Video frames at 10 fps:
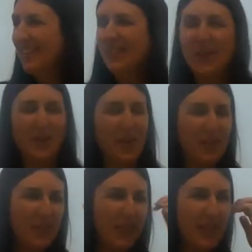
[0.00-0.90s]
Hello,
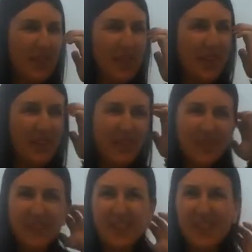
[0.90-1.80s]
everyone. How are you?
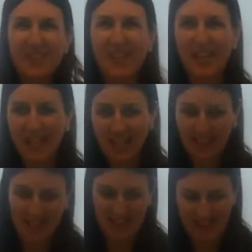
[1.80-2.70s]
Good evening.
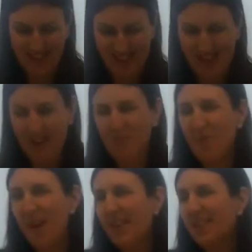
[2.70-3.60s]

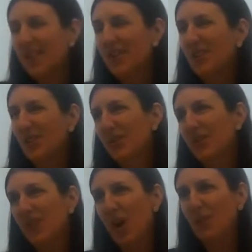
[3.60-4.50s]
Juan, thank you so much
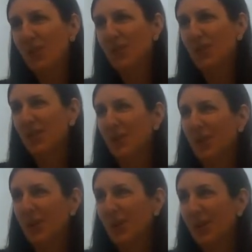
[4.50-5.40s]
for the opportunity to
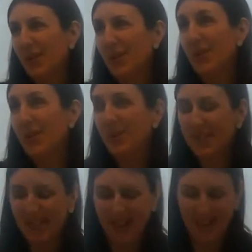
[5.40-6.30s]
be here with you
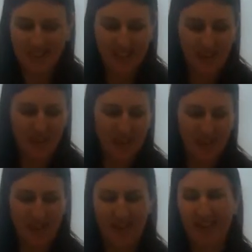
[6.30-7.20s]
tonight,
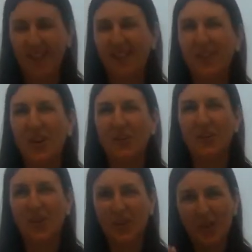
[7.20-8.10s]
celebrating uh, along with
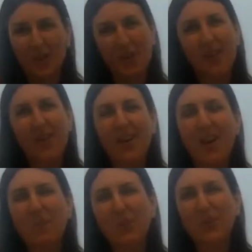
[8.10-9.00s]
your
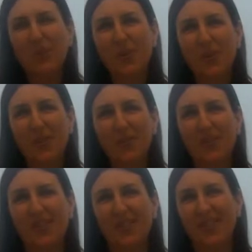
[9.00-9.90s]
uh, beautiful wife,
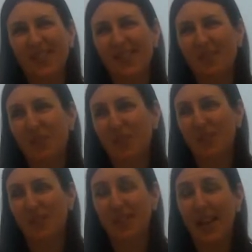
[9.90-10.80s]
Christina, and
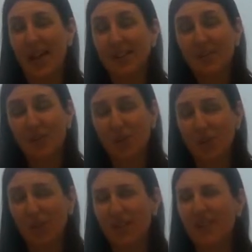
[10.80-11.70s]
beautiful and active
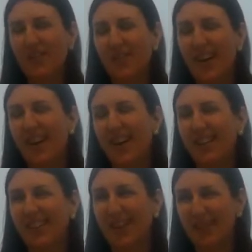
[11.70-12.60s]
children, uh,
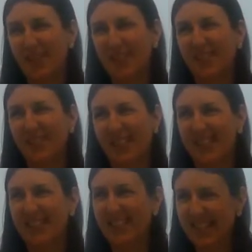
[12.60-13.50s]
Gabriel and
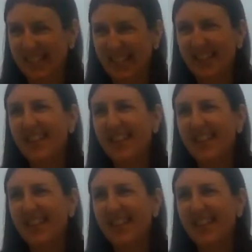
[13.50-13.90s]
Rolandina,